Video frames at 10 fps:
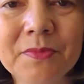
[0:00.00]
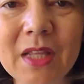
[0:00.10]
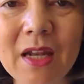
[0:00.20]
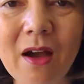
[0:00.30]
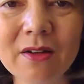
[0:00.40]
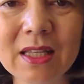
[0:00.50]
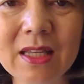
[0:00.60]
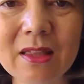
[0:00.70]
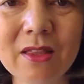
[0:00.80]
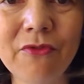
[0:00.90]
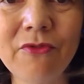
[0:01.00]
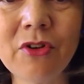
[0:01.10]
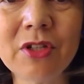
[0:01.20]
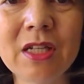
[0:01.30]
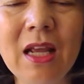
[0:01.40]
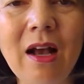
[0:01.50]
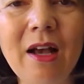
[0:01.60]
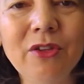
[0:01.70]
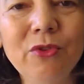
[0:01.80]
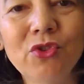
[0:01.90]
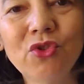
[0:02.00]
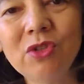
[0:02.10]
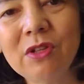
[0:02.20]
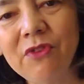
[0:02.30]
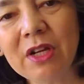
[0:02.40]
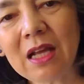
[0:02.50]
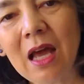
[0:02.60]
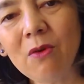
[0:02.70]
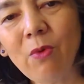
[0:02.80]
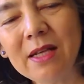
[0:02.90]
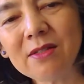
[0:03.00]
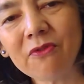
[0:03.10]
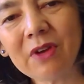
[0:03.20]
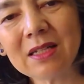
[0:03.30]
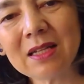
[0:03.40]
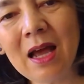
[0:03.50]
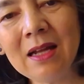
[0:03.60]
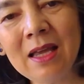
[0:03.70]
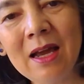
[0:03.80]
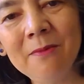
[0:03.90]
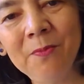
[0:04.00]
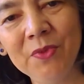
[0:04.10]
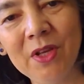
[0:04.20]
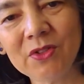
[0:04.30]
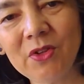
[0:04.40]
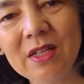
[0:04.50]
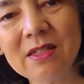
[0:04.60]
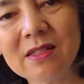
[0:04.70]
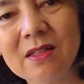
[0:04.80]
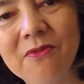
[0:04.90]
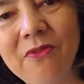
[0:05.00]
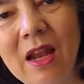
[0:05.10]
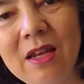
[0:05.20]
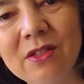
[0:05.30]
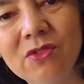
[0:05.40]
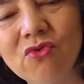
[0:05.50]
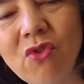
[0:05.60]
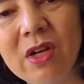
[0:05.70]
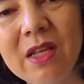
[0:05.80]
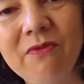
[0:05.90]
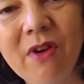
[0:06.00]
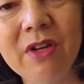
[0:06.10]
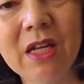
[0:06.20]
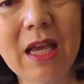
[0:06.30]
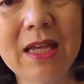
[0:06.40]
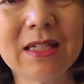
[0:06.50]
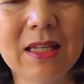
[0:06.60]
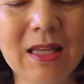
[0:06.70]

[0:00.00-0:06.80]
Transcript: That aren't here in the front. I used 2 different colorways of Catania. So this is a fairly strongly variegated